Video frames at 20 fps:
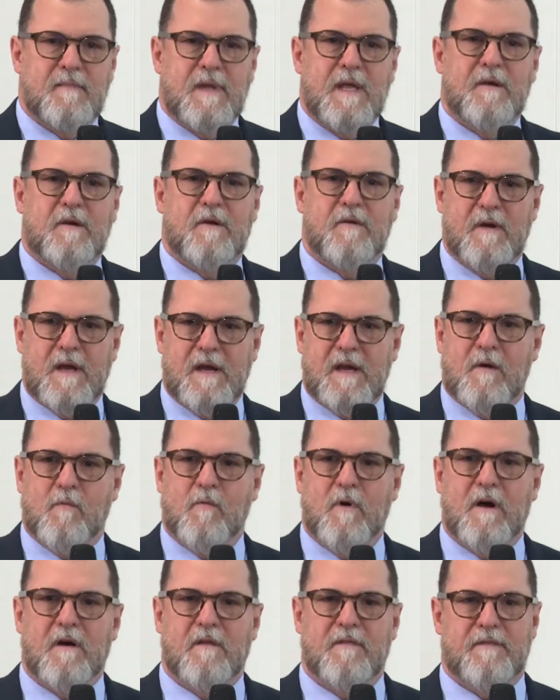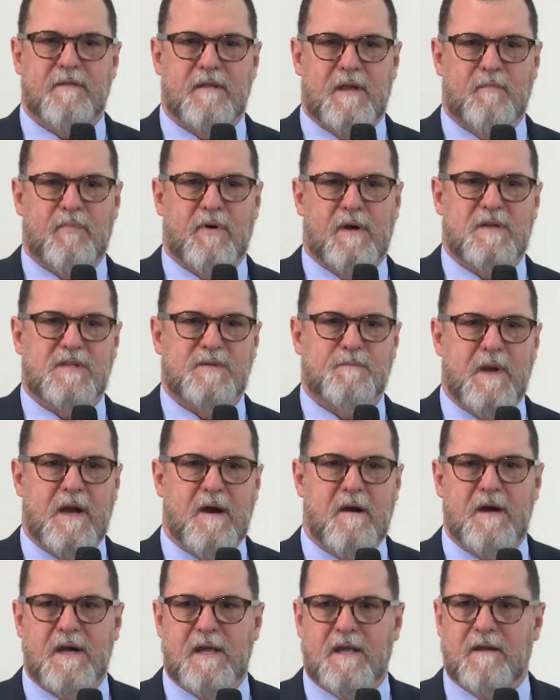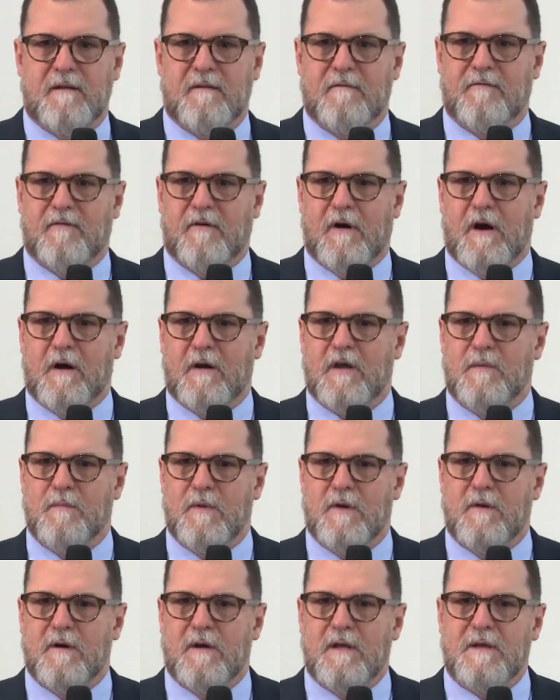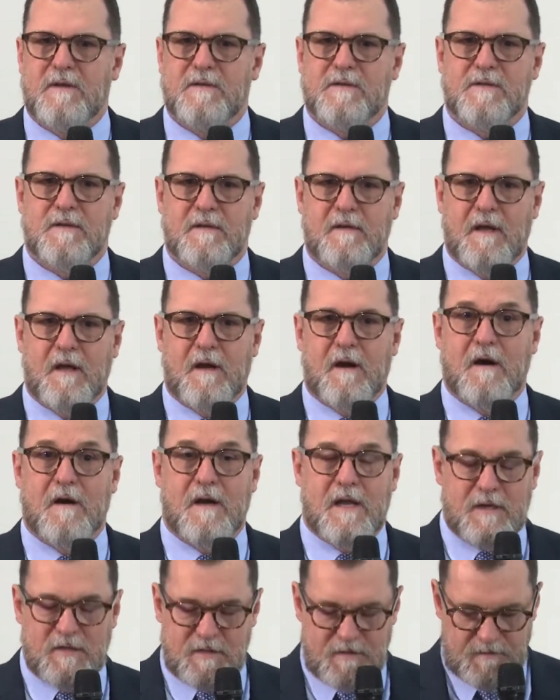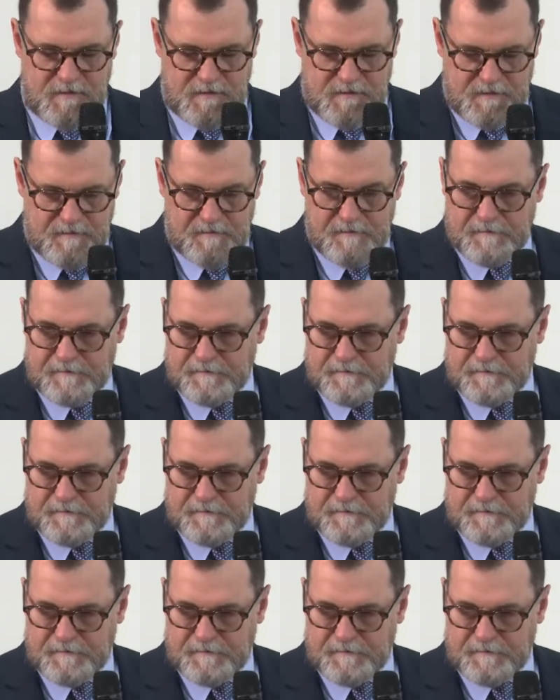in creating wealth and prosperity for our communities and our nations.